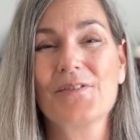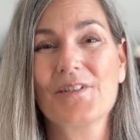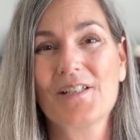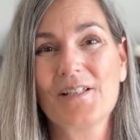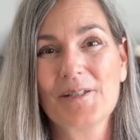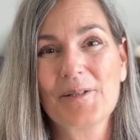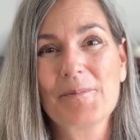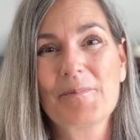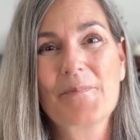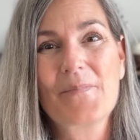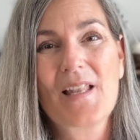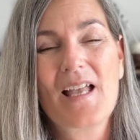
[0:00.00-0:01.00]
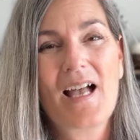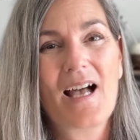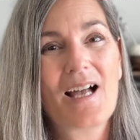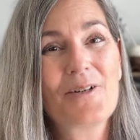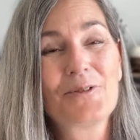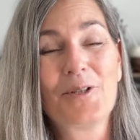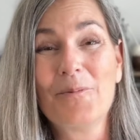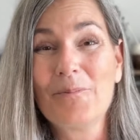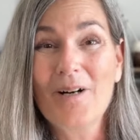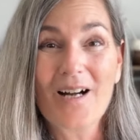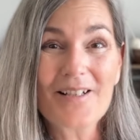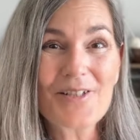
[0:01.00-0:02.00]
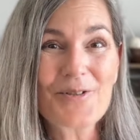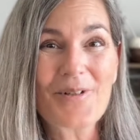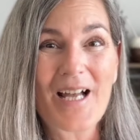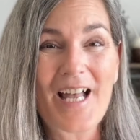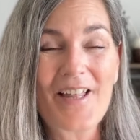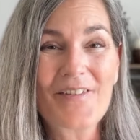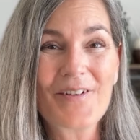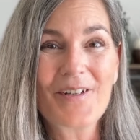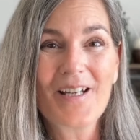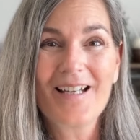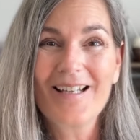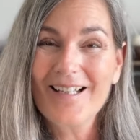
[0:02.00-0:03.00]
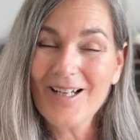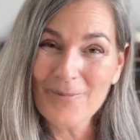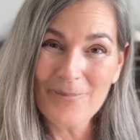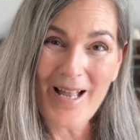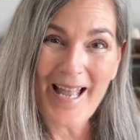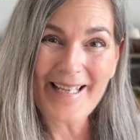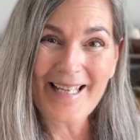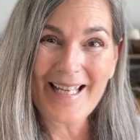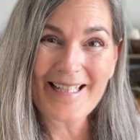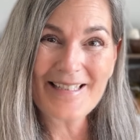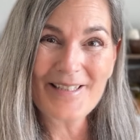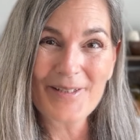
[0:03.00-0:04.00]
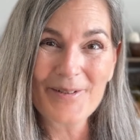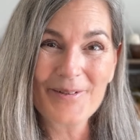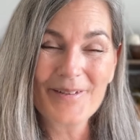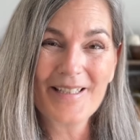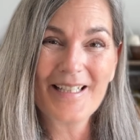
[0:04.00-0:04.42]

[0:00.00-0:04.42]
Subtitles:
I will much rather come back at you